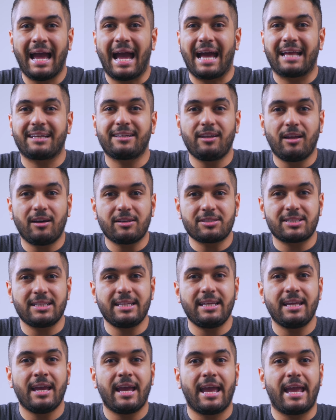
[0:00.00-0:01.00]
And
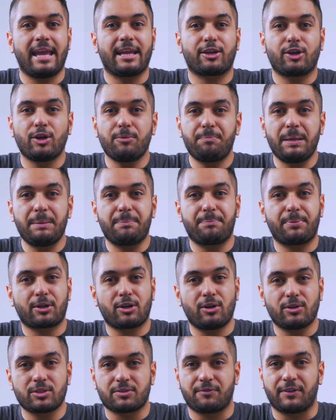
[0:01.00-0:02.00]
lastly, it could be
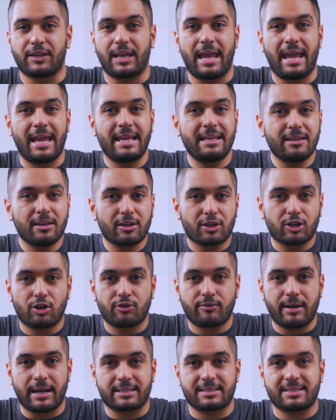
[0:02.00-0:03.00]
because of an
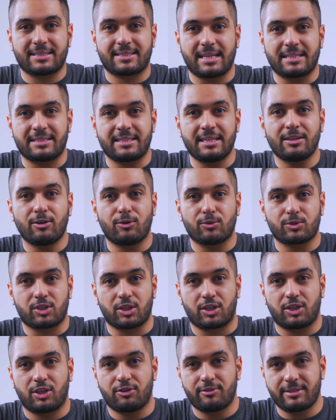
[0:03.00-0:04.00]
incorrect setting or
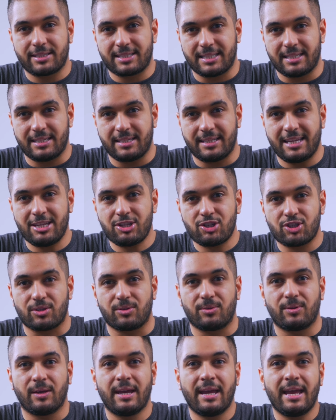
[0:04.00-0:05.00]
security
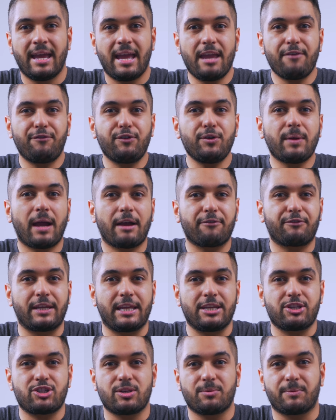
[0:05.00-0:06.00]
issue. If you have an
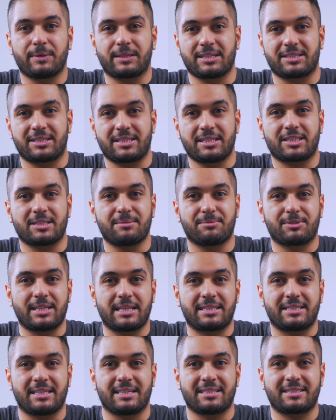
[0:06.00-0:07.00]
issue with the system
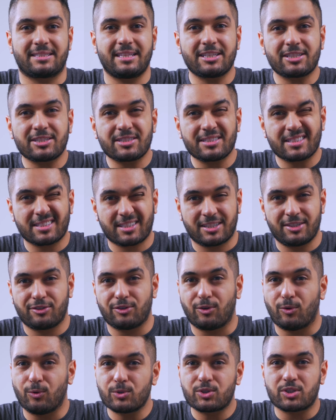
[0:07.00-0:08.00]
settings, this can
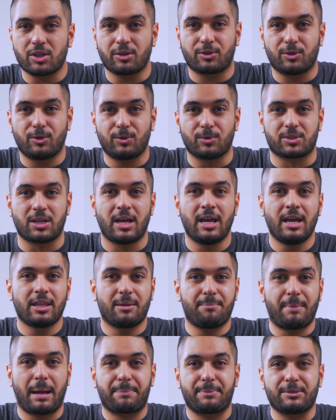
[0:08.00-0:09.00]
also cause
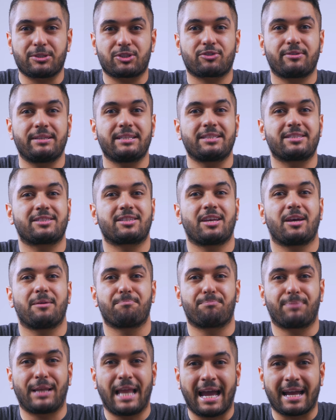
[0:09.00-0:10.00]
the MacBook screen to turn
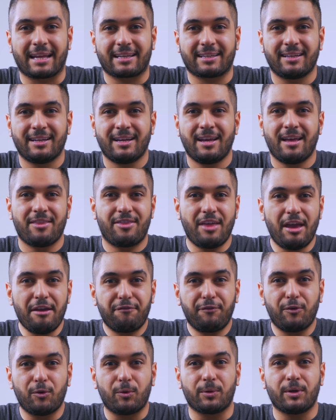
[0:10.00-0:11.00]
black.
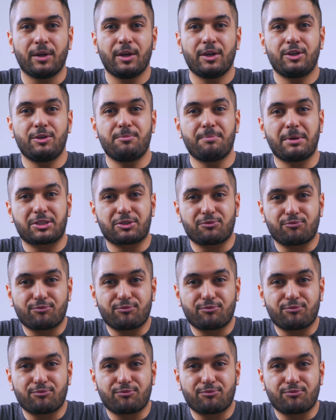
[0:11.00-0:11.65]
Therefore, you must